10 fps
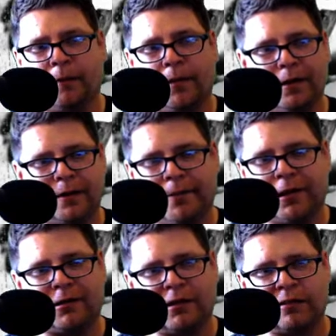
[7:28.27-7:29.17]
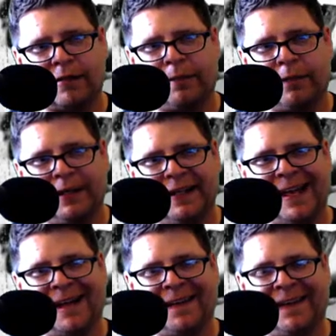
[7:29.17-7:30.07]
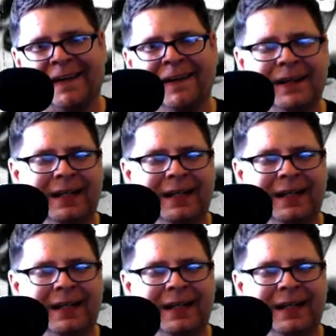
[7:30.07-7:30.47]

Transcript: punk, and punk rock. We got plenty of that on there.